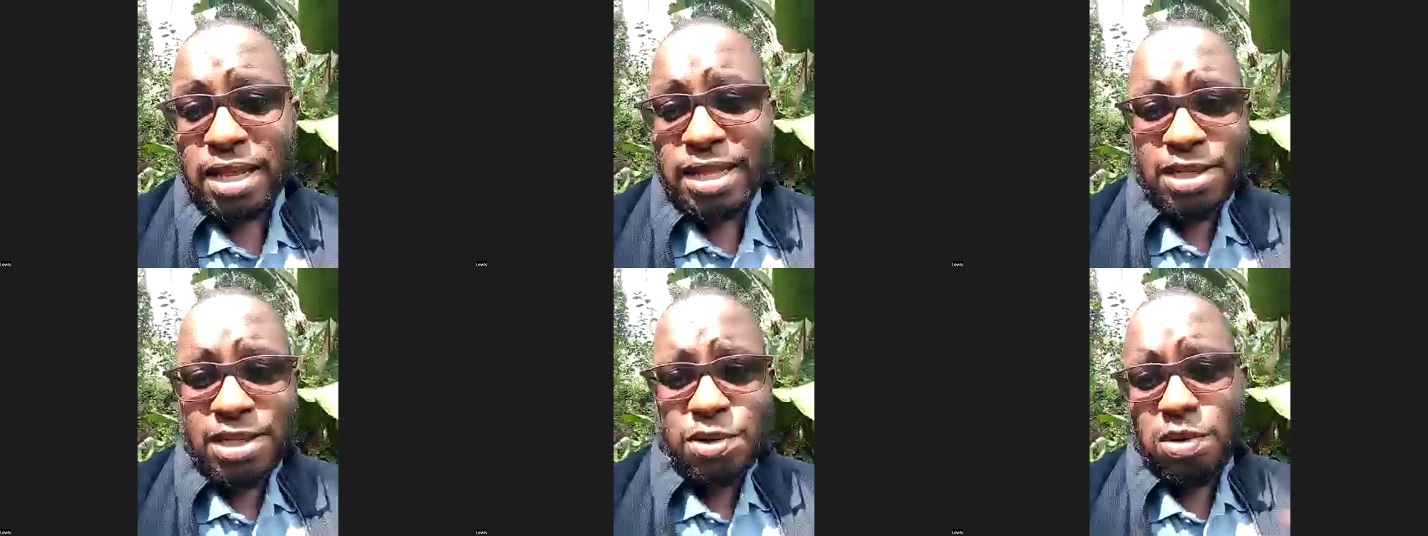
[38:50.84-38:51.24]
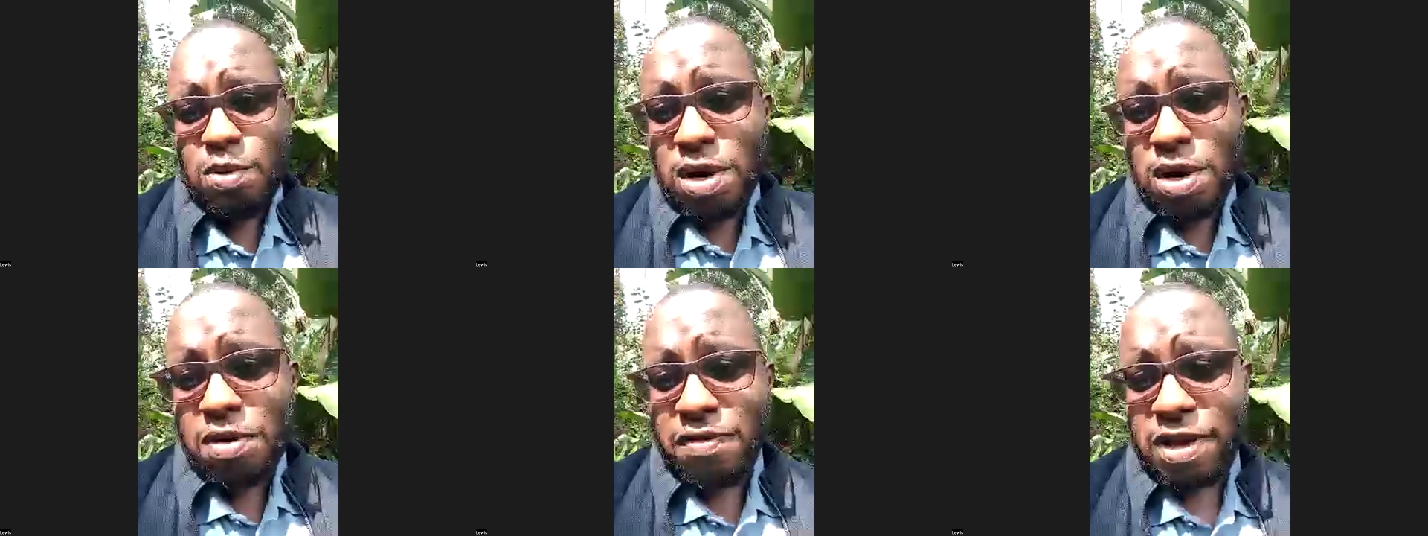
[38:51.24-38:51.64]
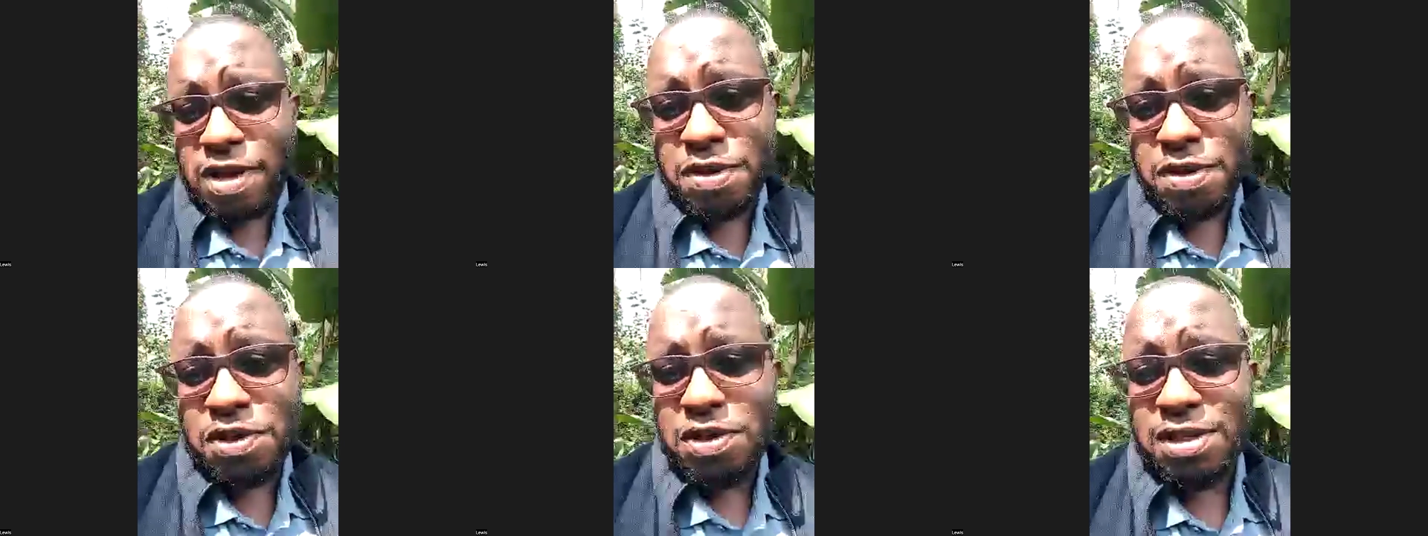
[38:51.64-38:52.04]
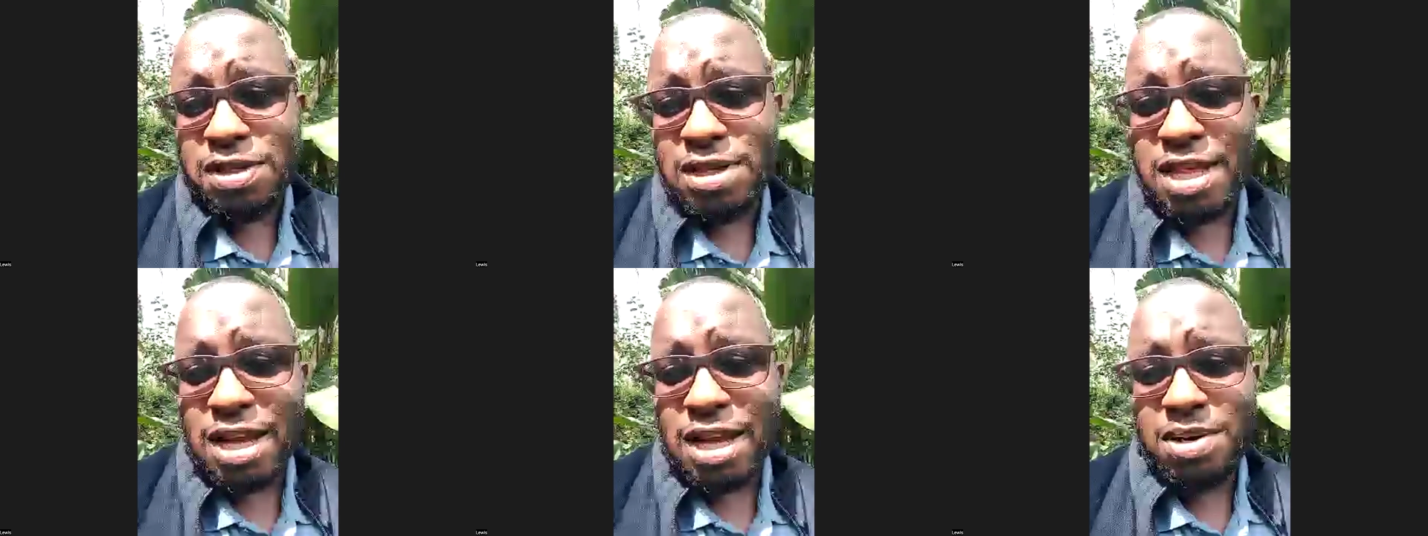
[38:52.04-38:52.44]
this with one of the
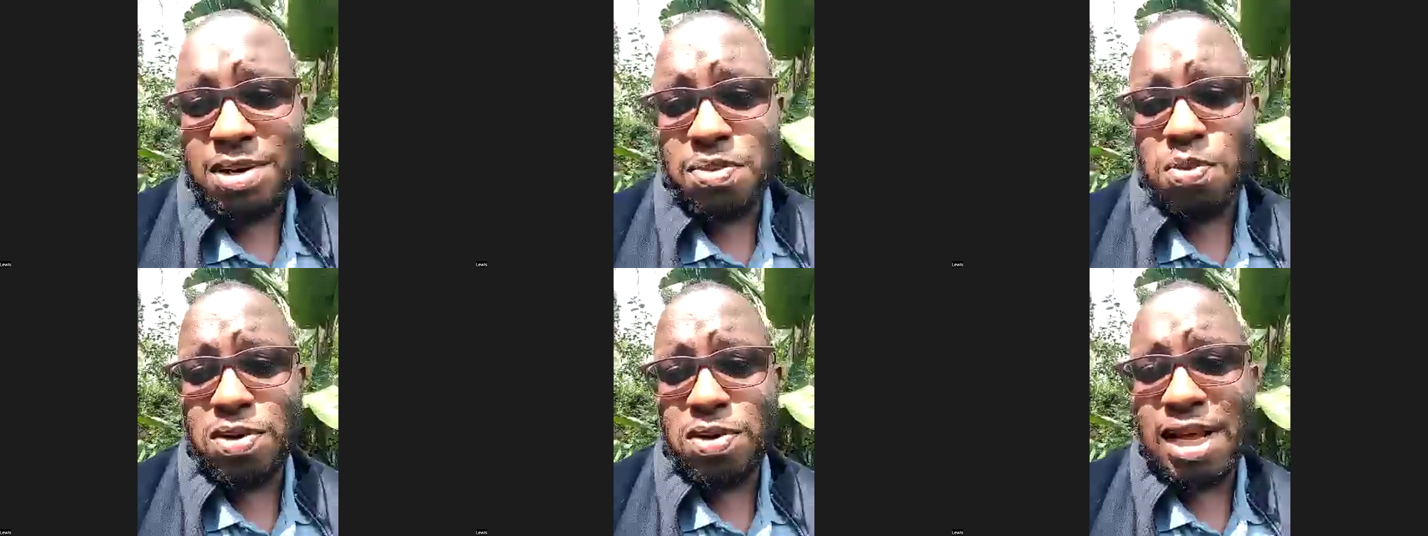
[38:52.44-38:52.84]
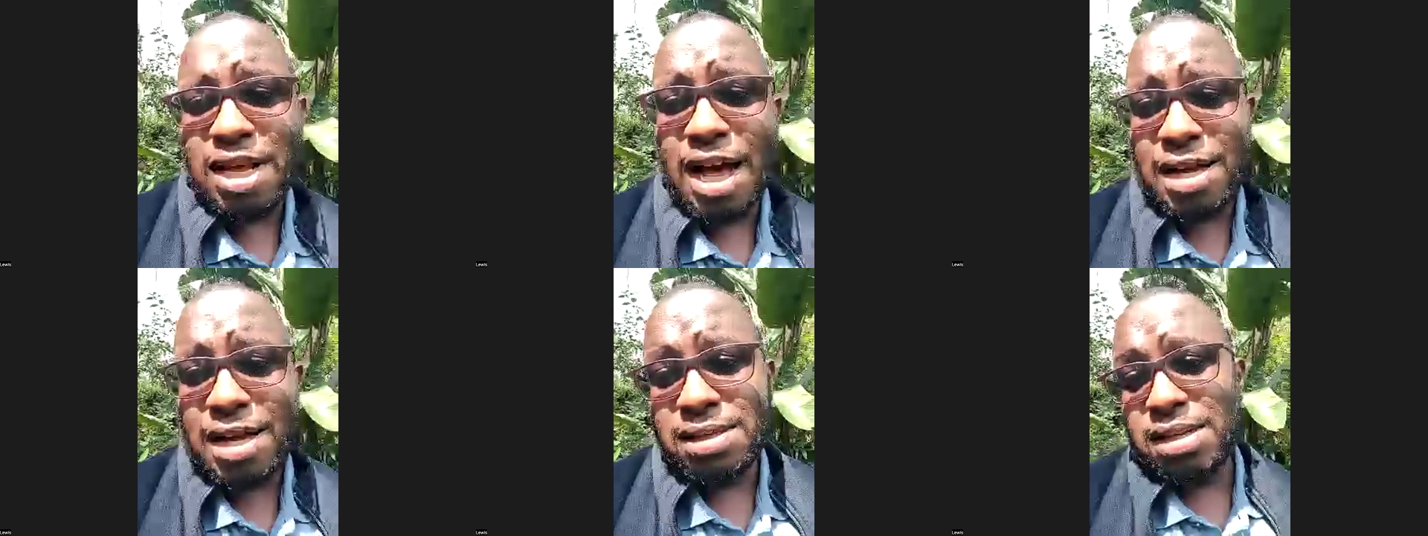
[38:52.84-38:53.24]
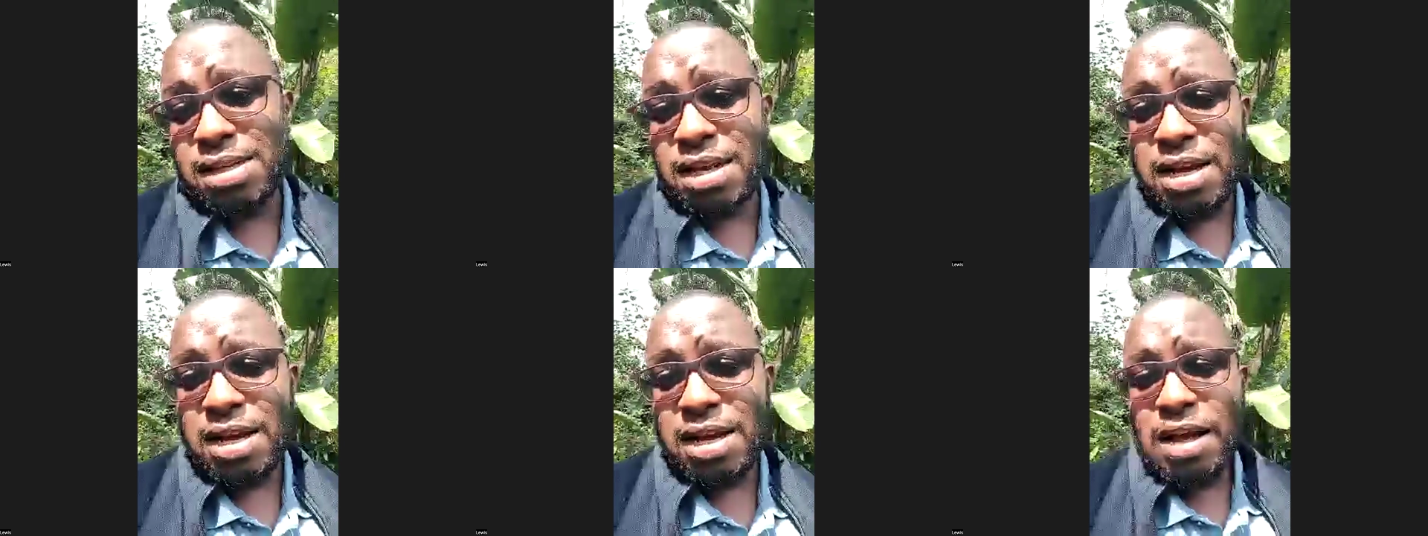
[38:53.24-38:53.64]
questions that was asked,